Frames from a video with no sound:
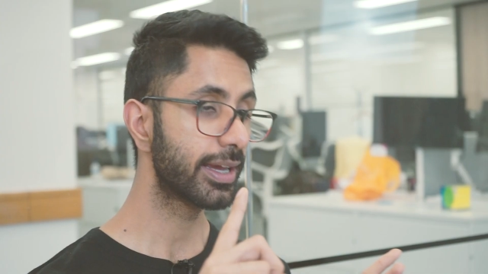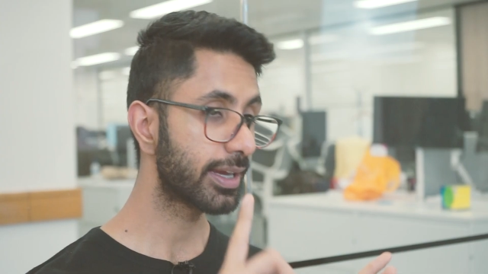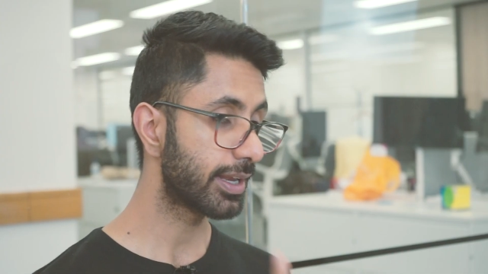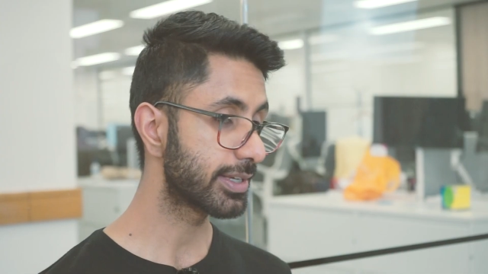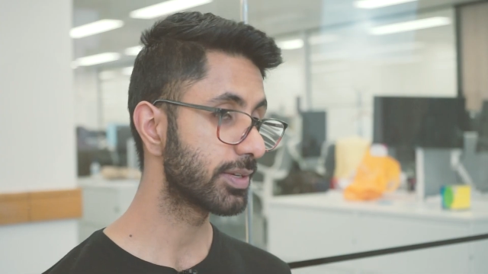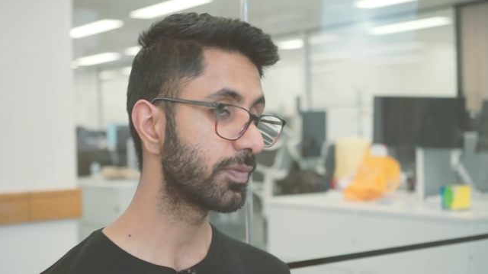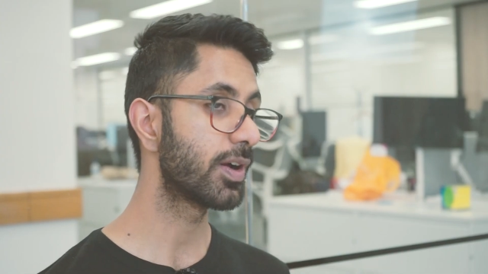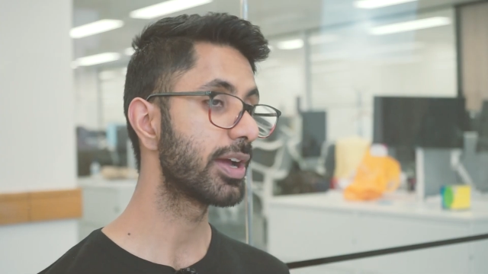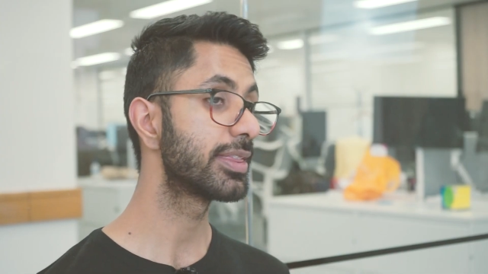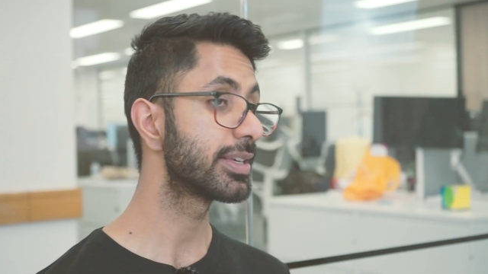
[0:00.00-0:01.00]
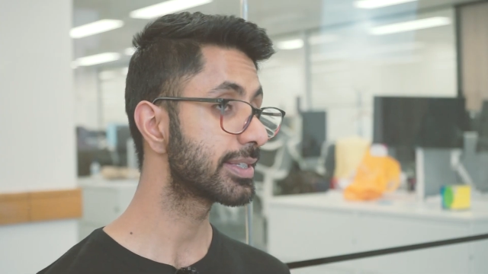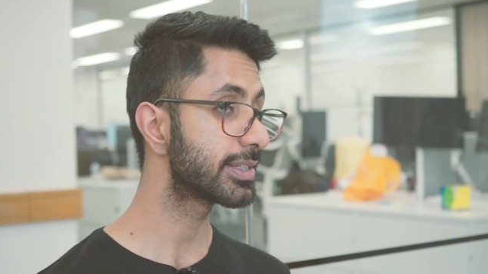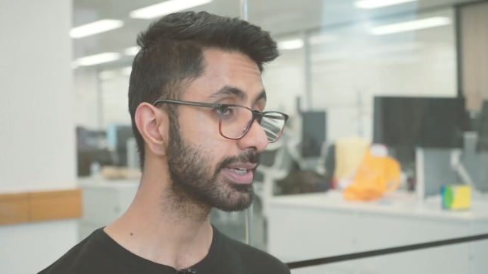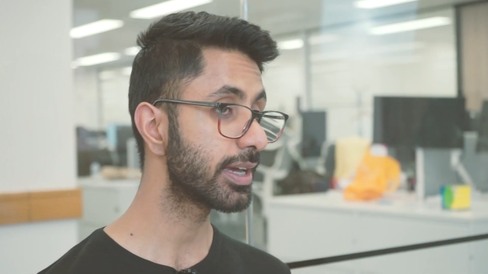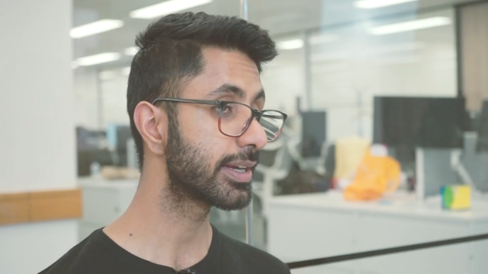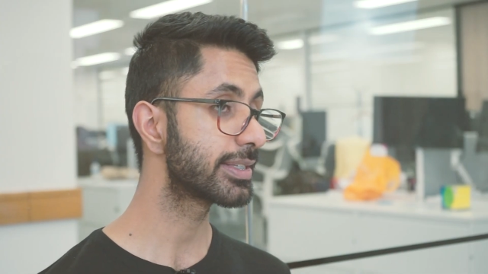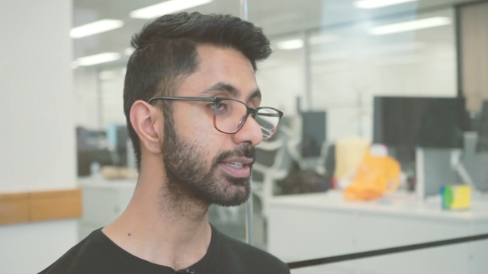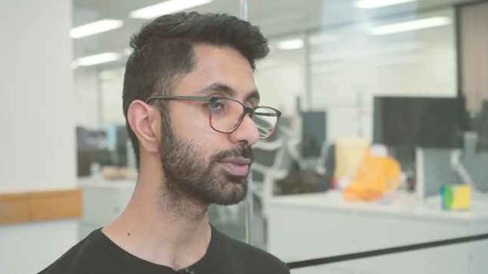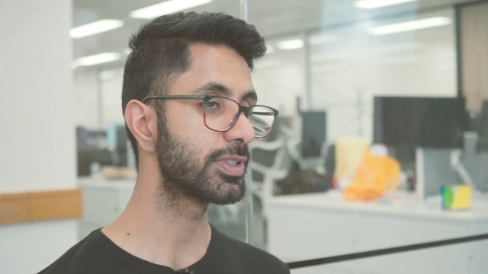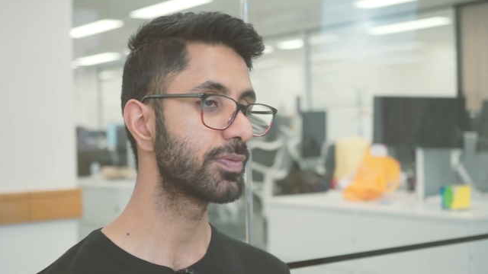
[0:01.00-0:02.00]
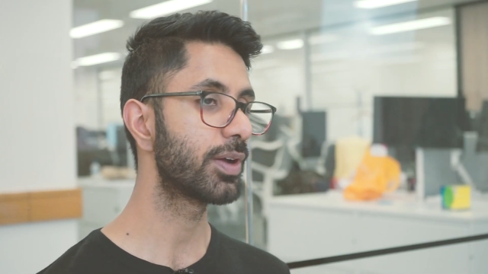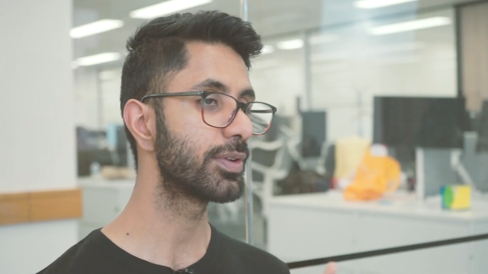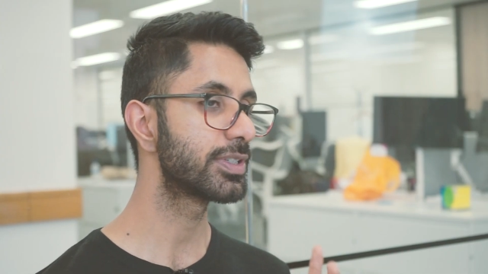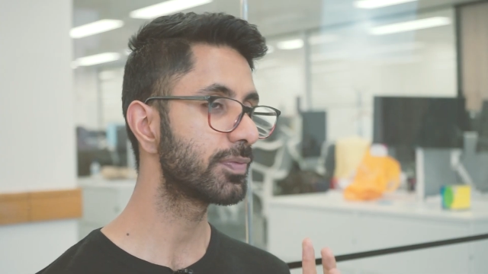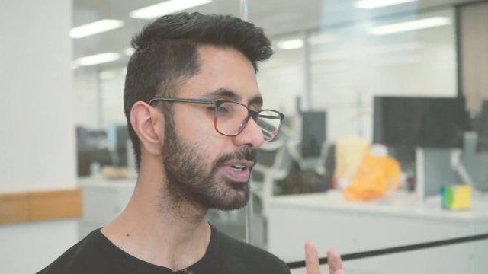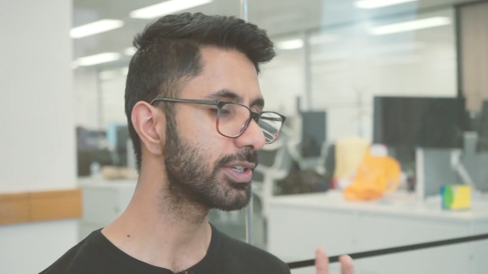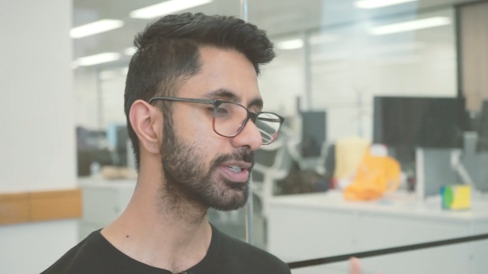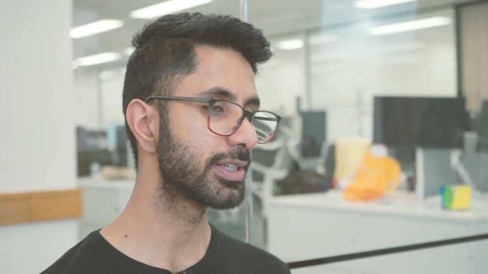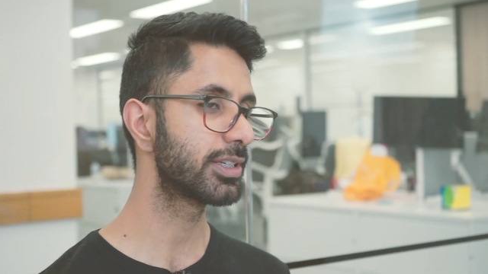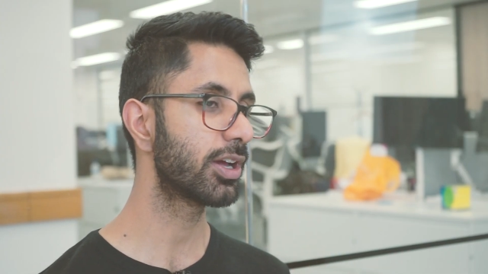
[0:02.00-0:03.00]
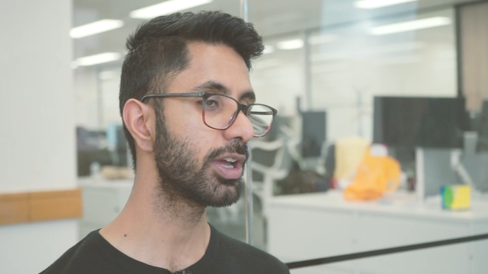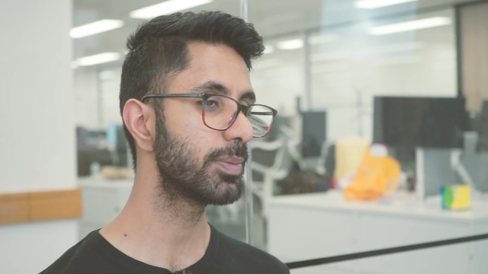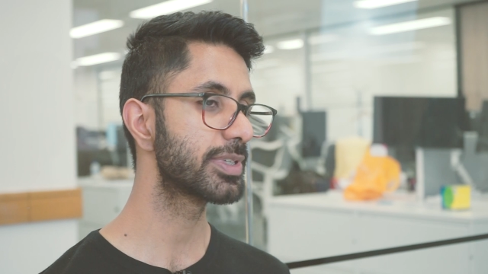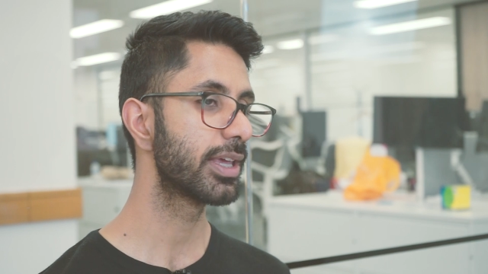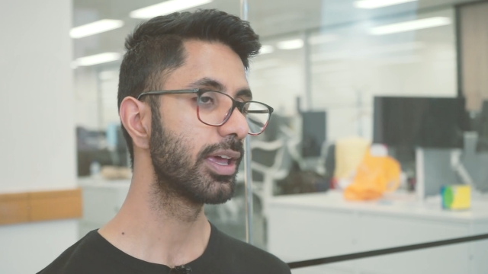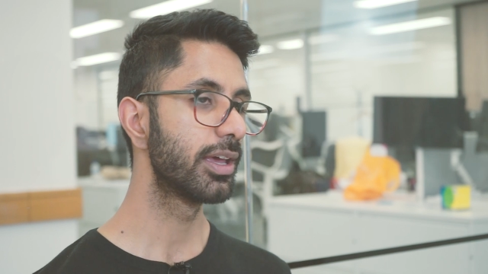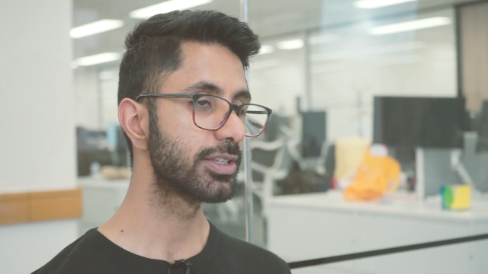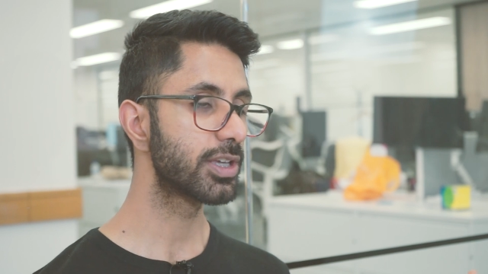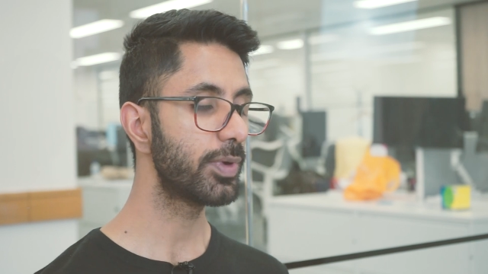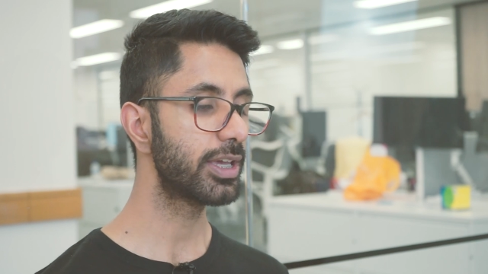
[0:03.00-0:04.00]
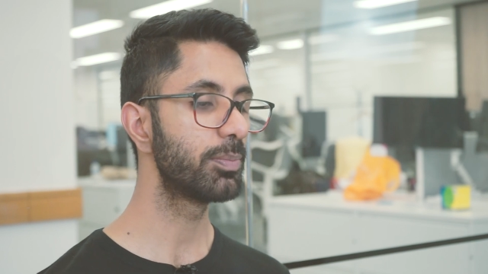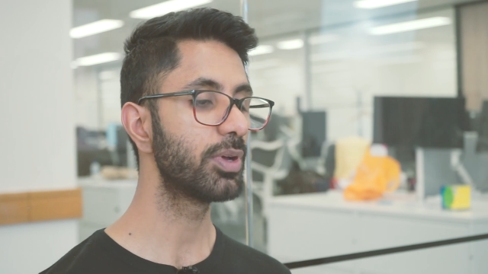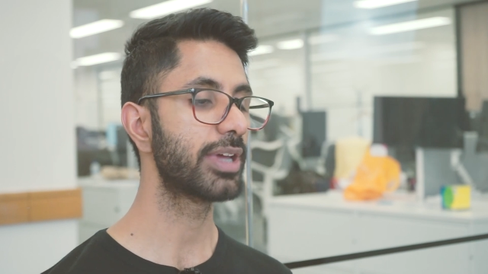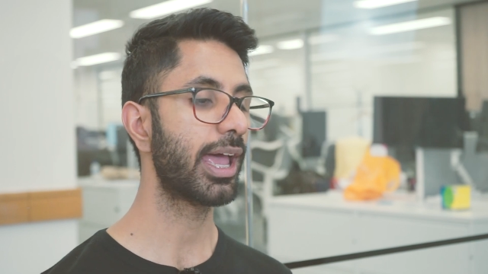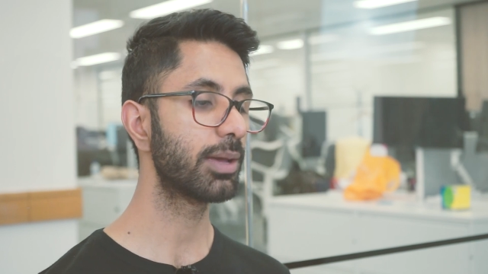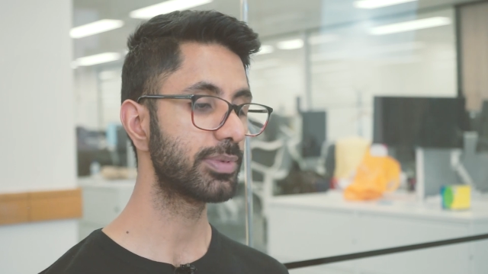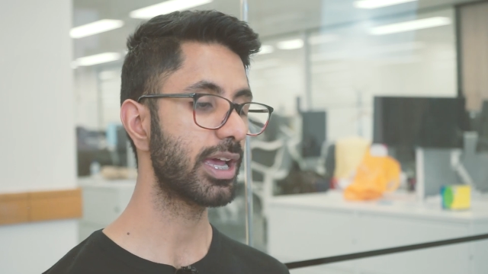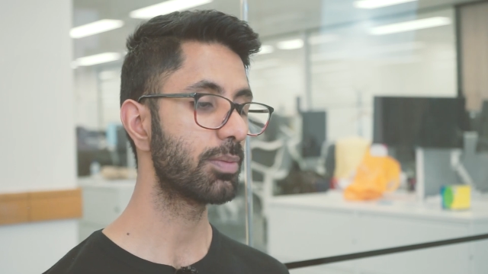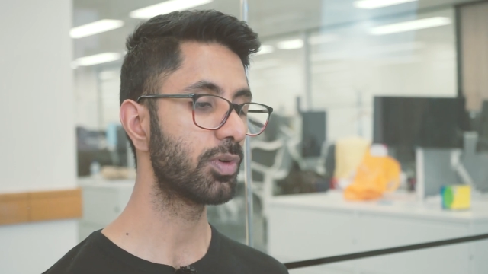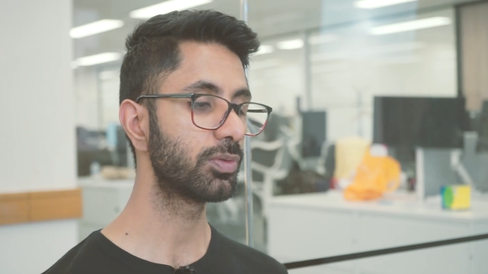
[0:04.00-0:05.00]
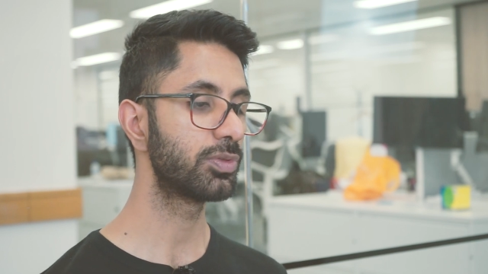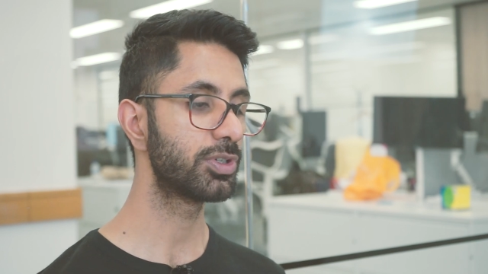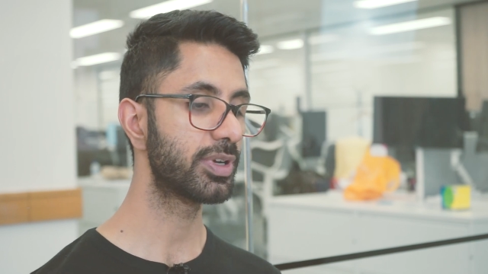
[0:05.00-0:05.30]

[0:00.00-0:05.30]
classify the sea ice into its various features and types? So we can build a habitat model to